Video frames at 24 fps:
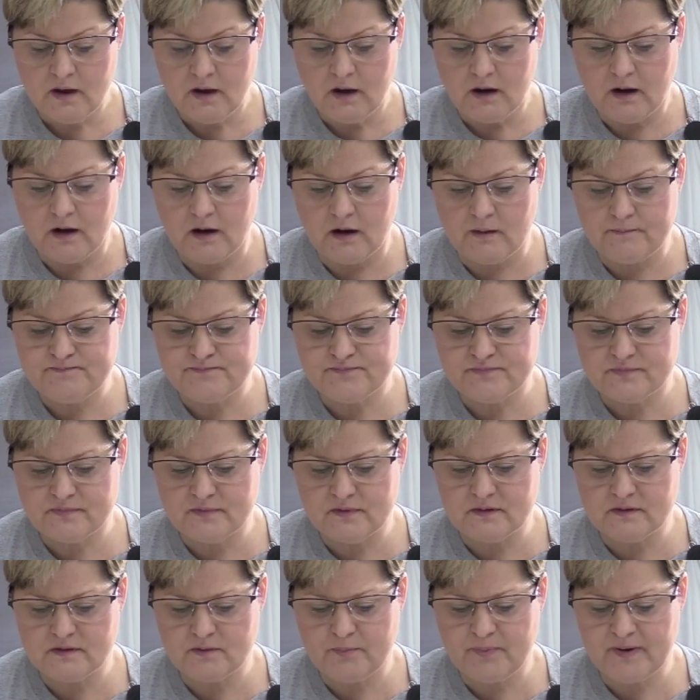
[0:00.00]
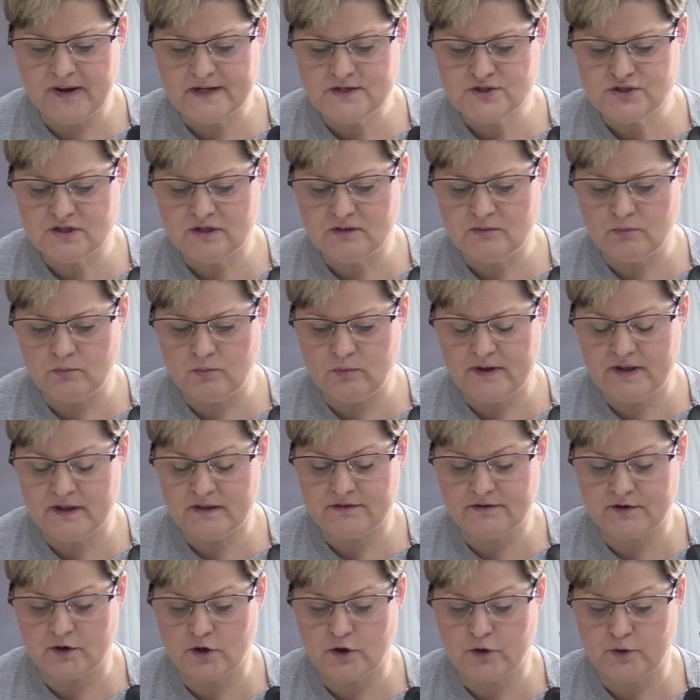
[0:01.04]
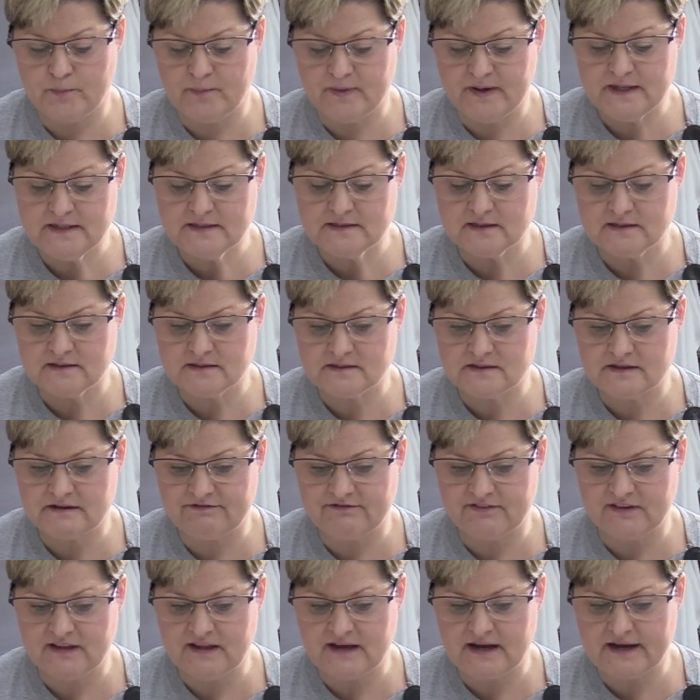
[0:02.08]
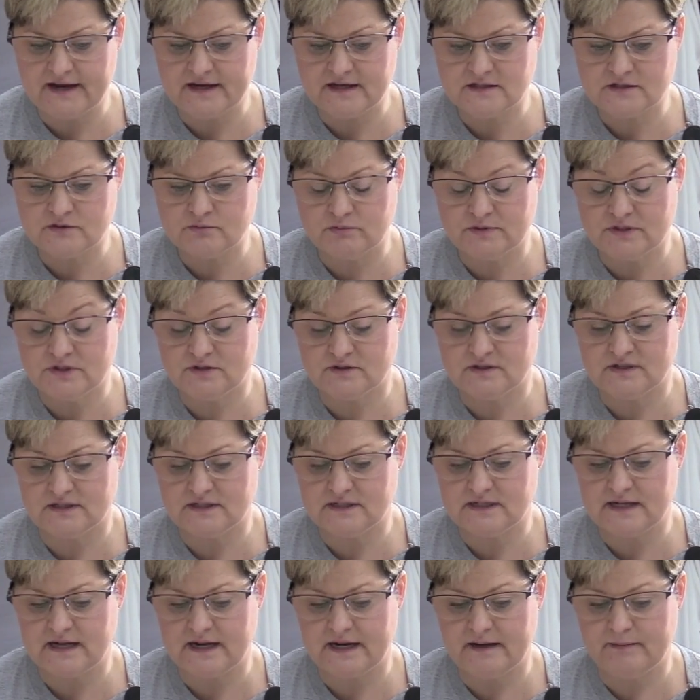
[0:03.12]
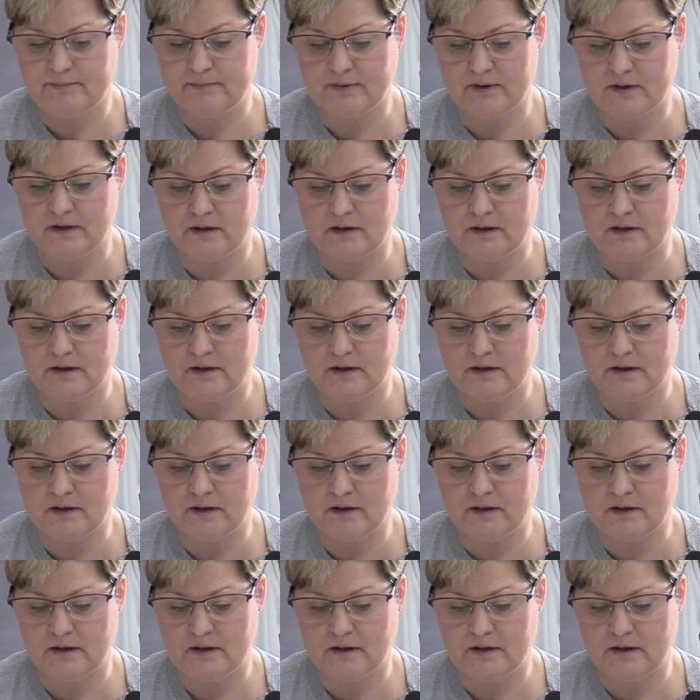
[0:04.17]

The patient with herpes encephalitis, which is a type,